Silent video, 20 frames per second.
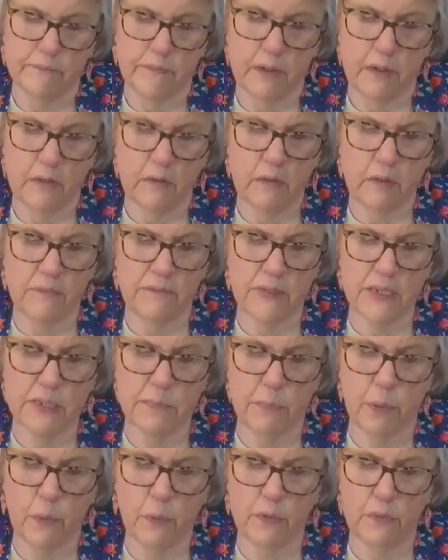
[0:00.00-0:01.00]
don't know if he's
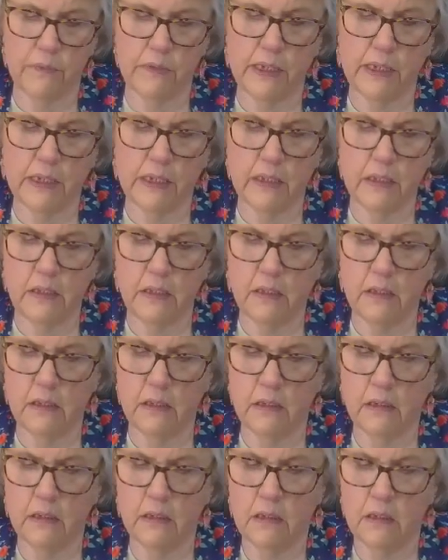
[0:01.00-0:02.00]
Puerto Rican,
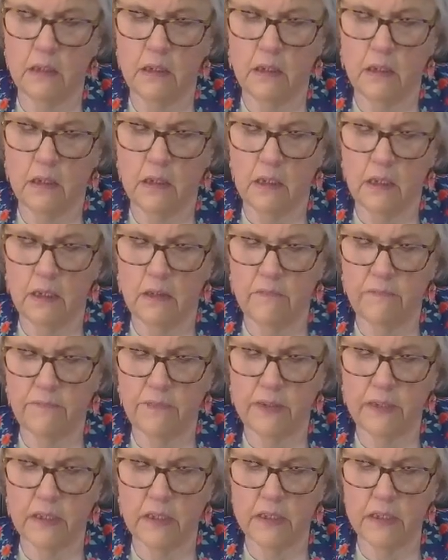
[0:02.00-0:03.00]
if
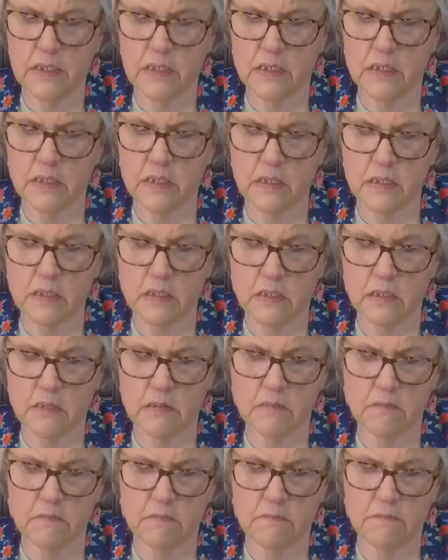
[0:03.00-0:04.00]

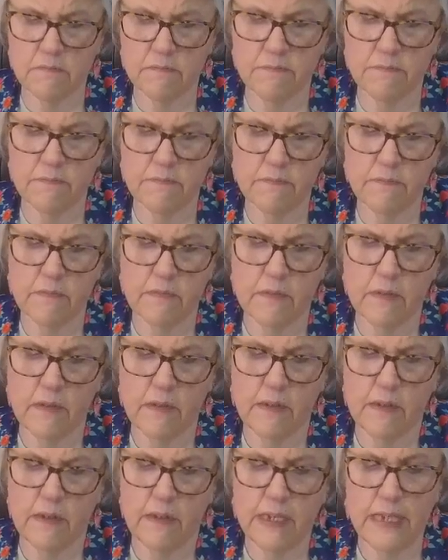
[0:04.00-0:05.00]
he's
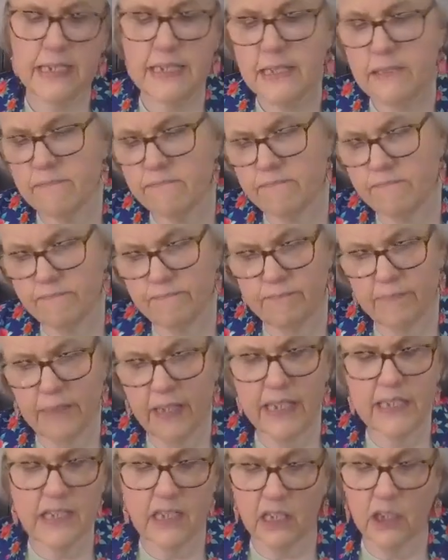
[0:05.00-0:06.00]

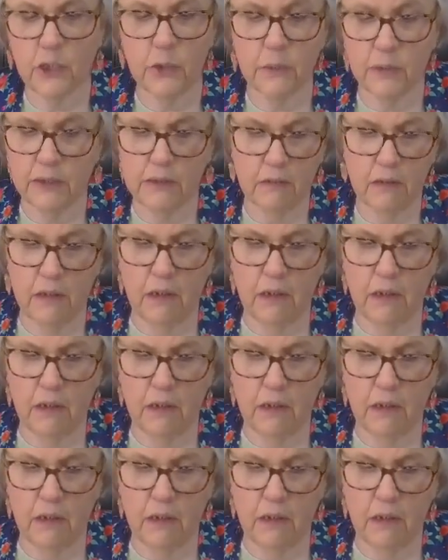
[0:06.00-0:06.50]
a cutie.